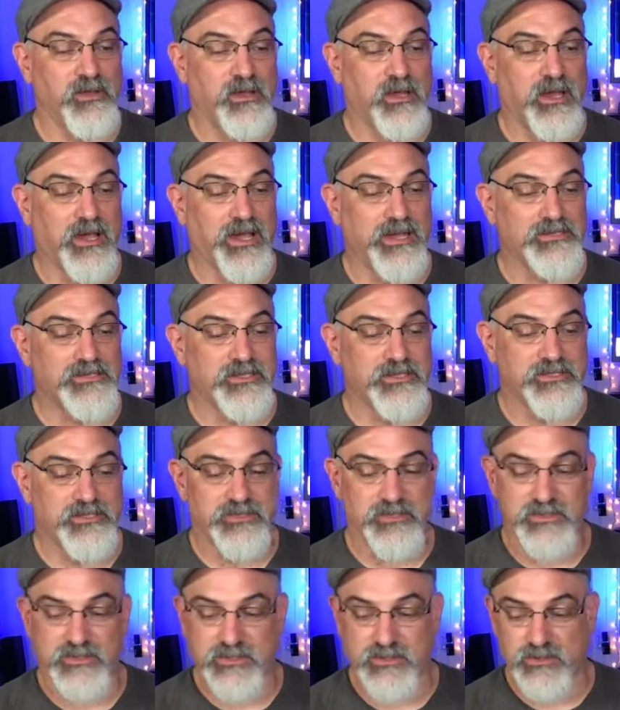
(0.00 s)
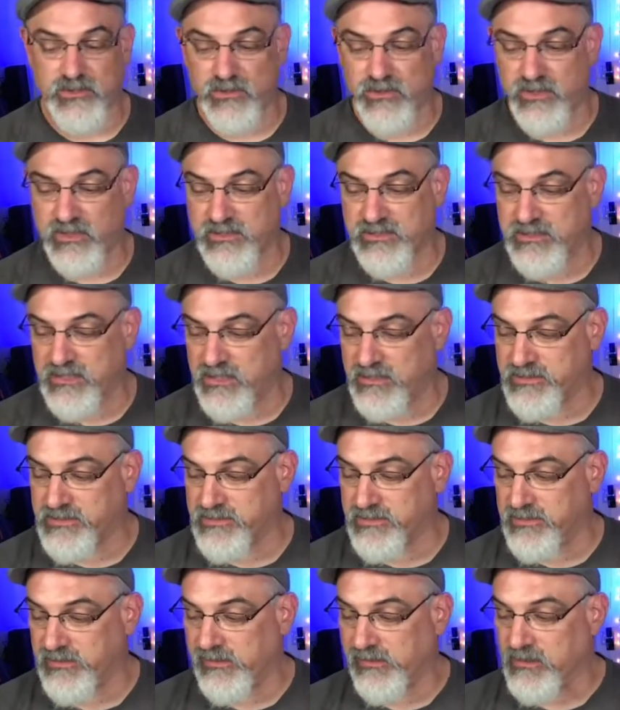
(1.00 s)
I teach in a school that's
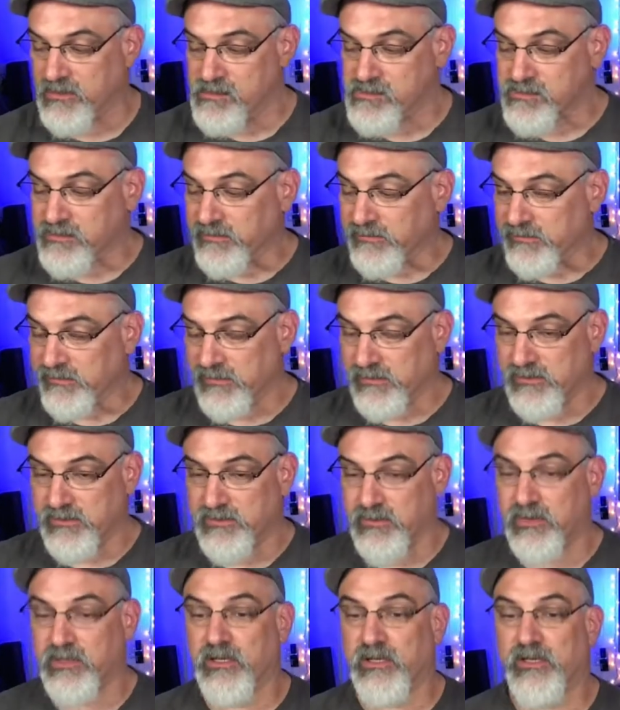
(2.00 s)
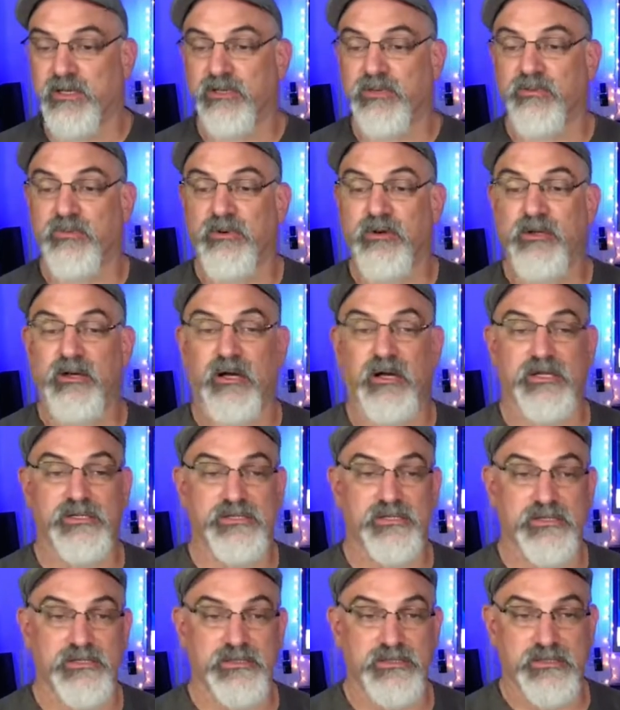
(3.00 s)
actually doing all the
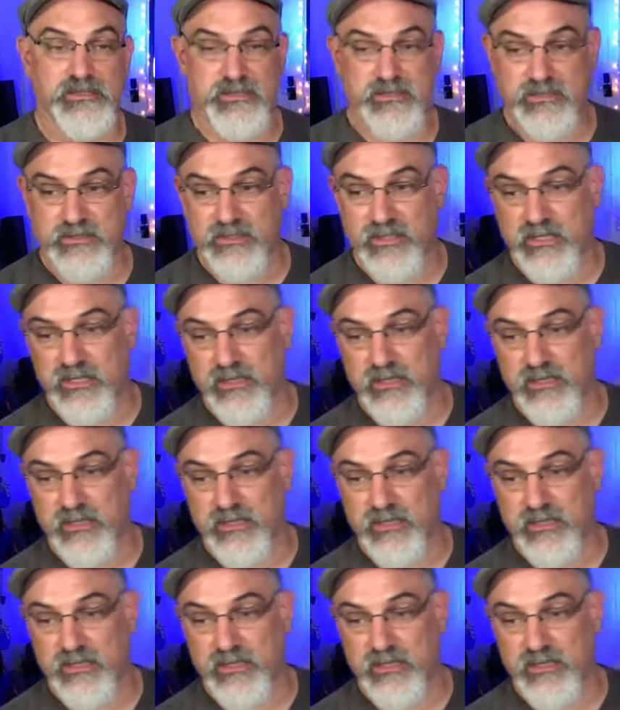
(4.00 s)
precautions